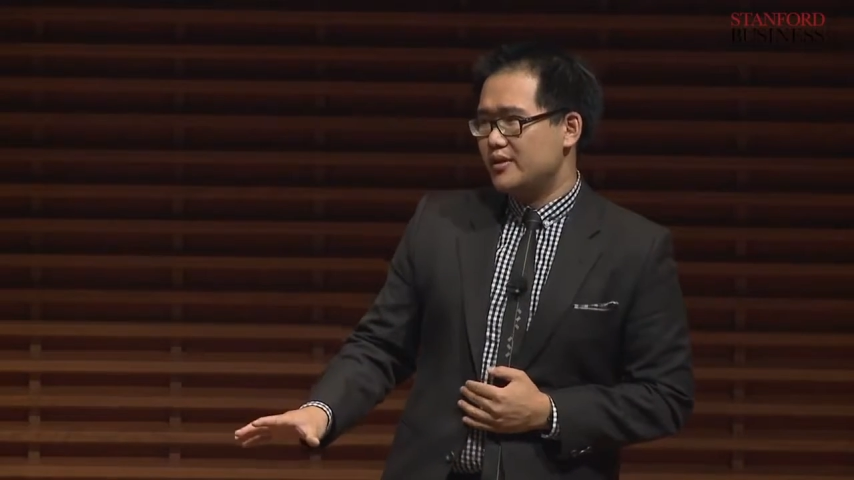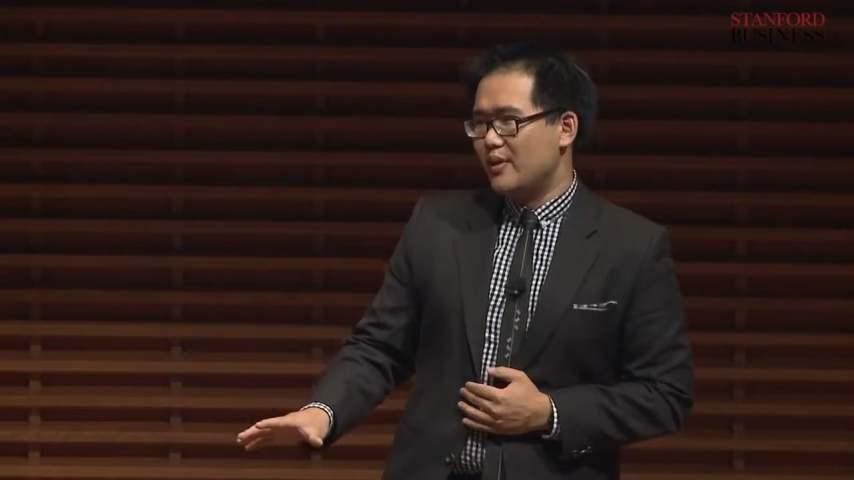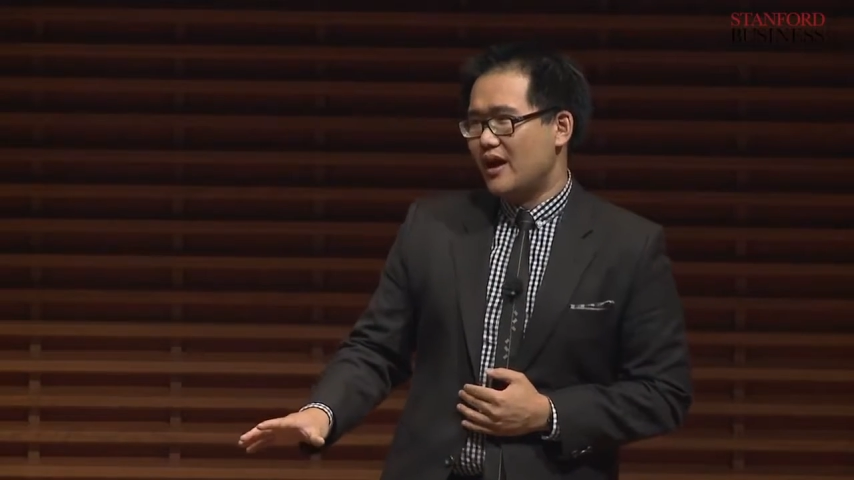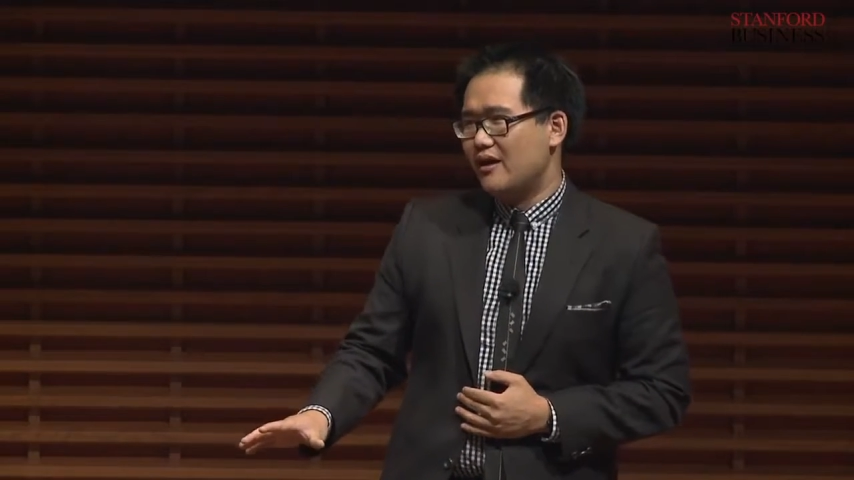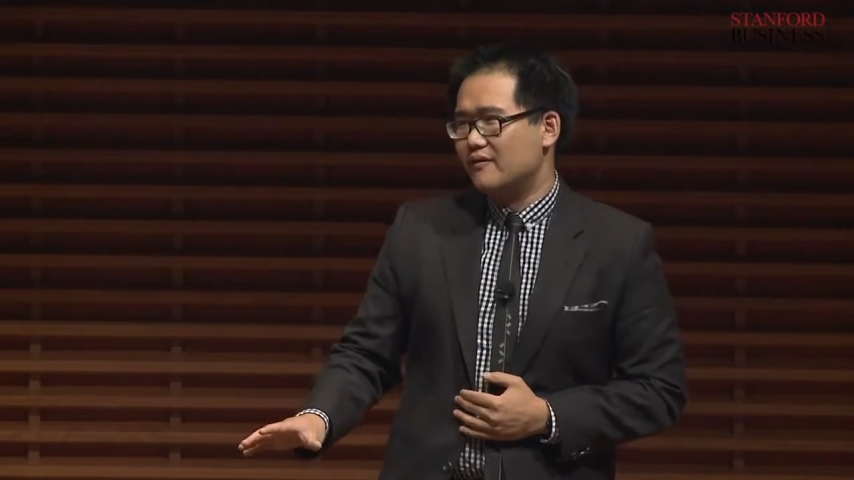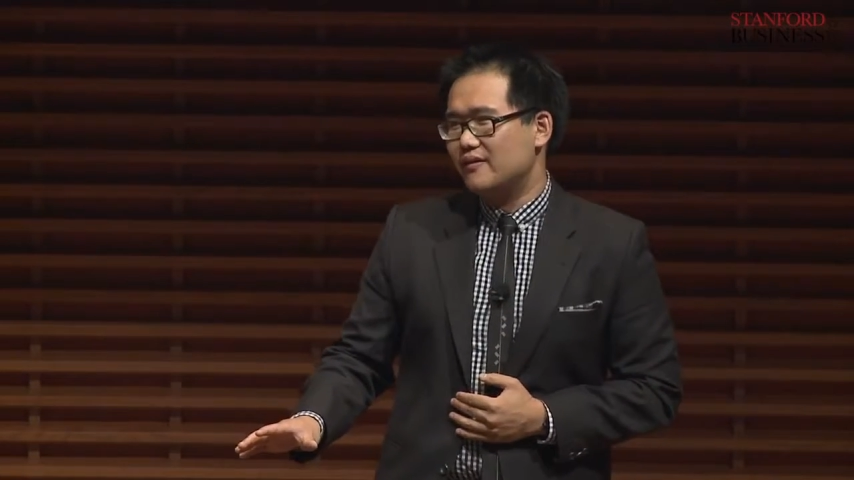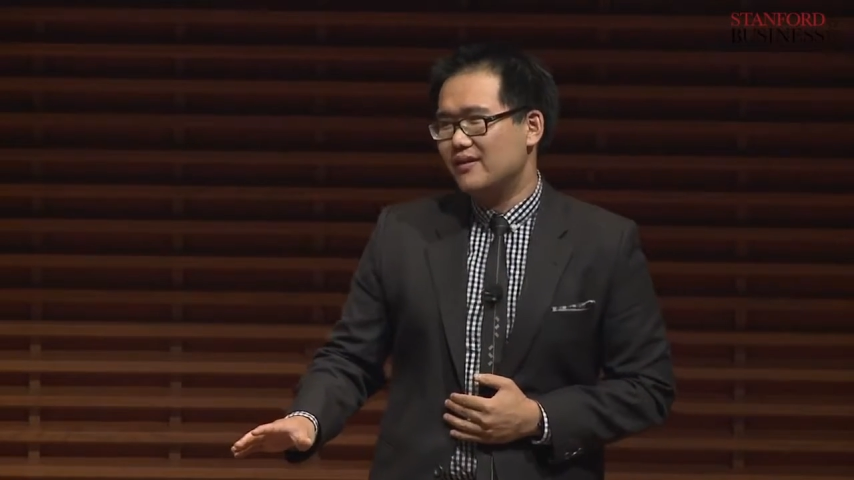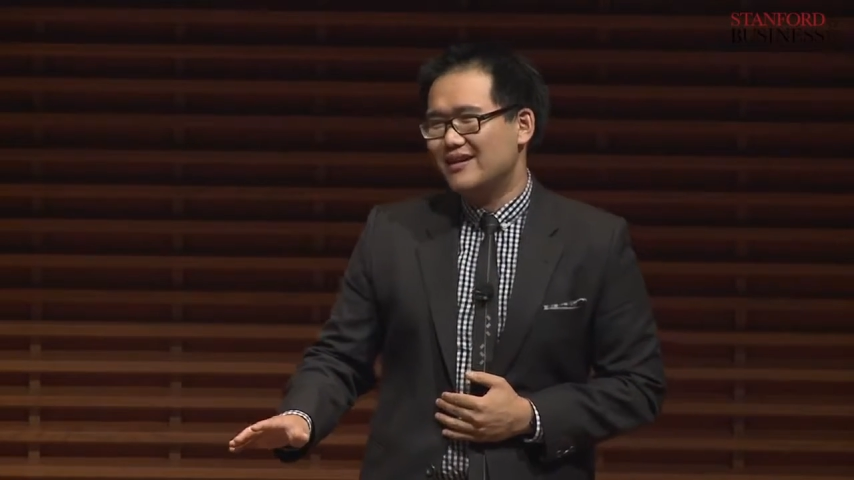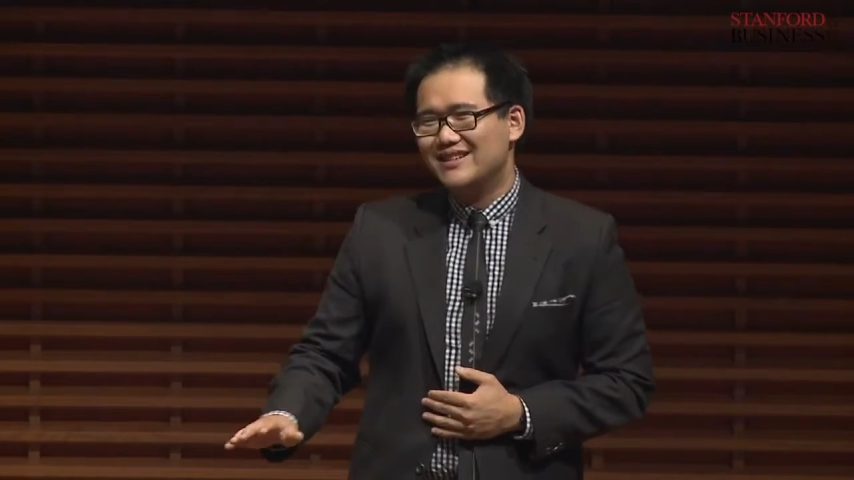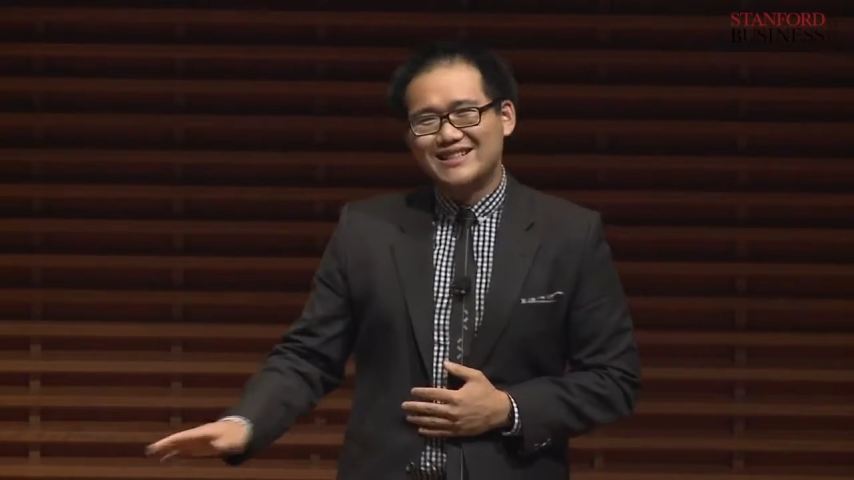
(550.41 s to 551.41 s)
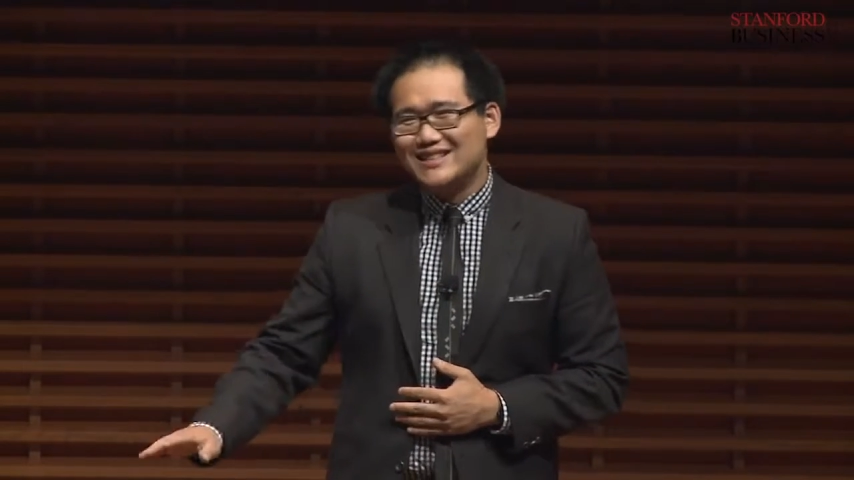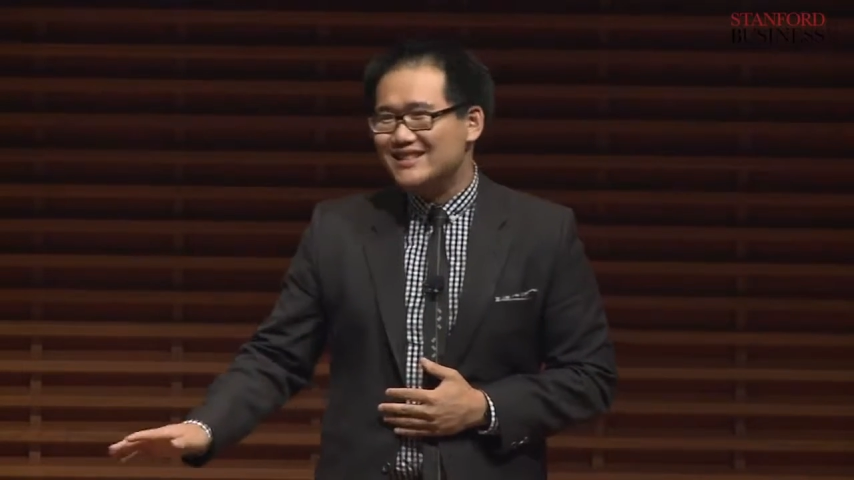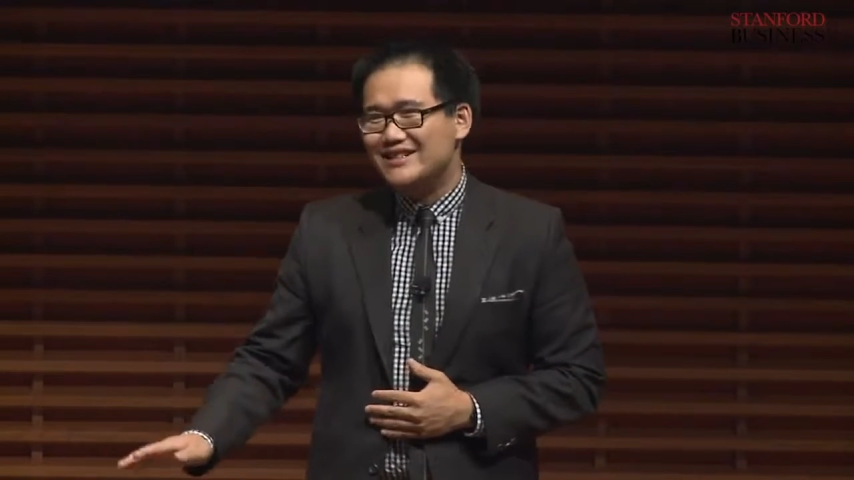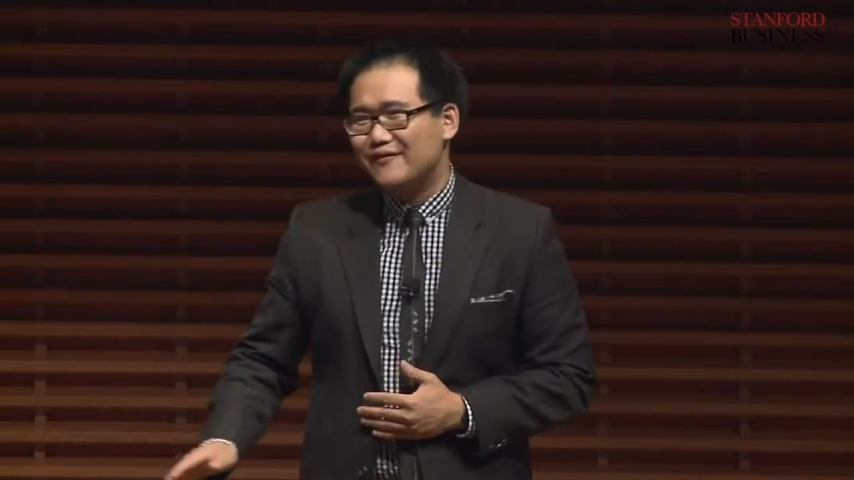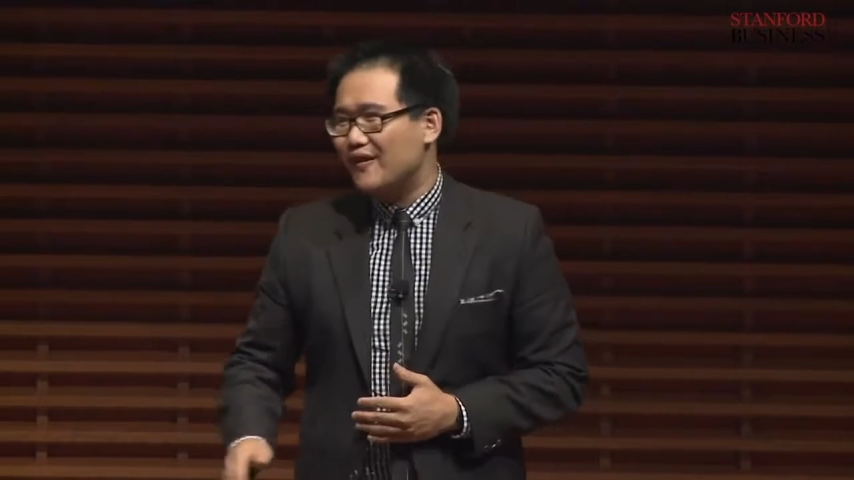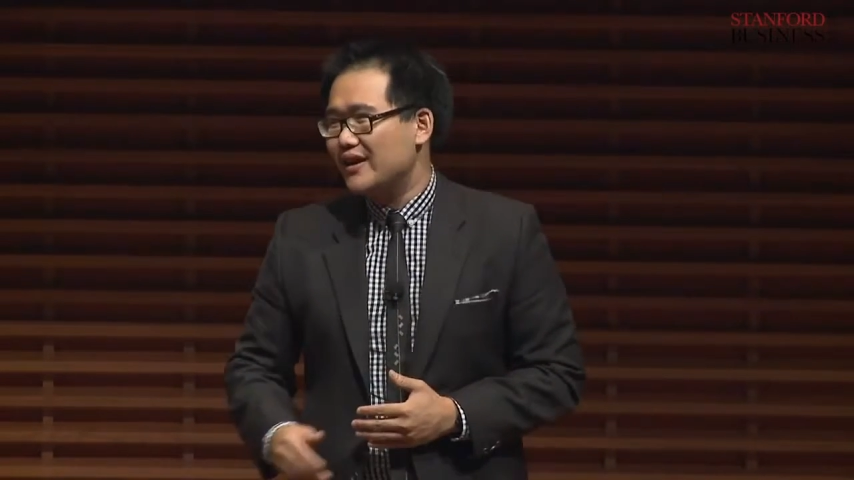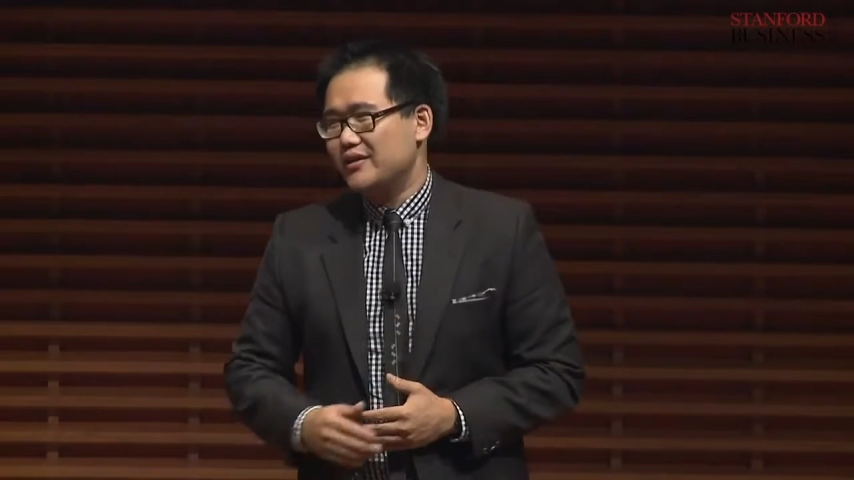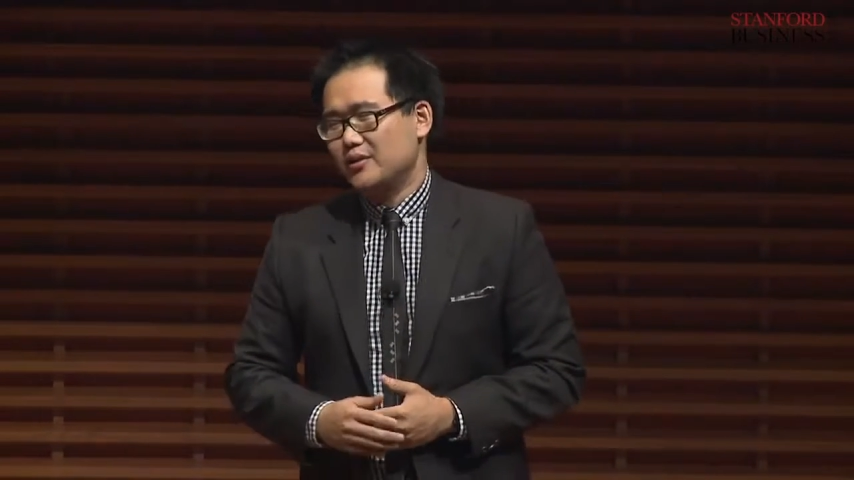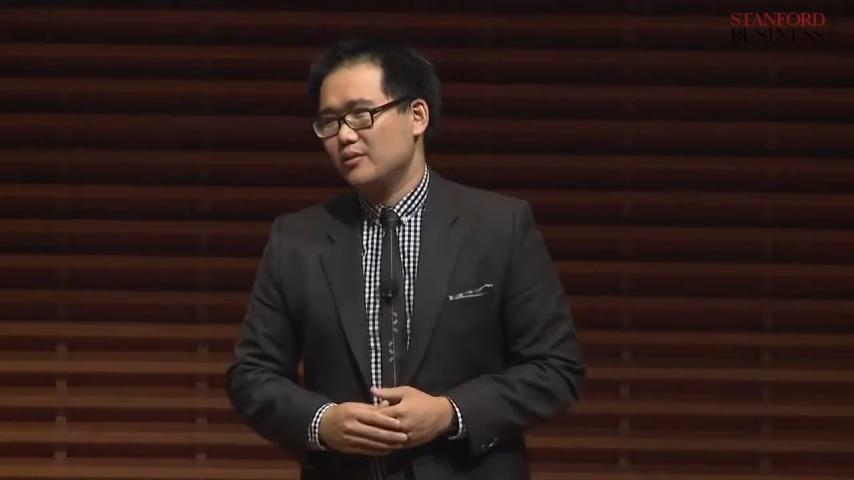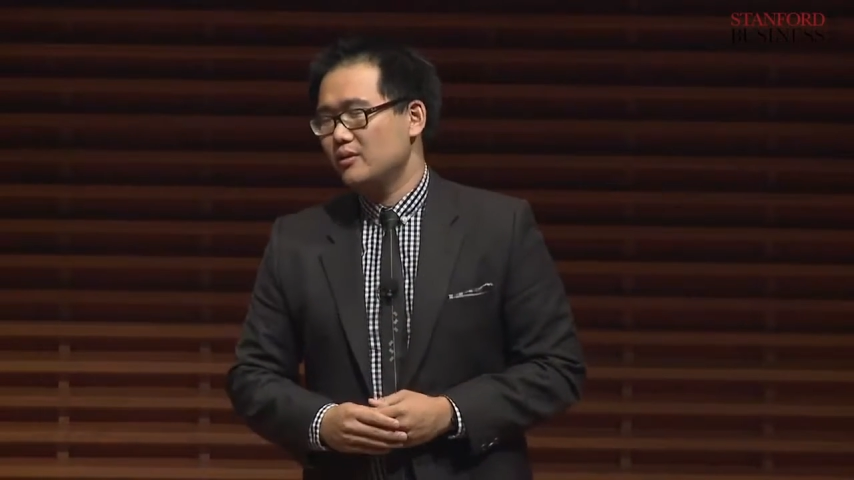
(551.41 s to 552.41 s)
you have doesn't
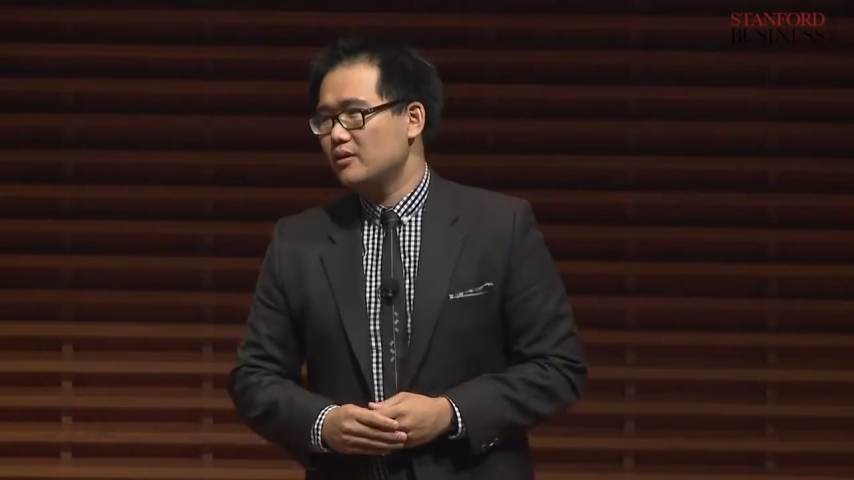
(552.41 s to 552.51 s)
define you,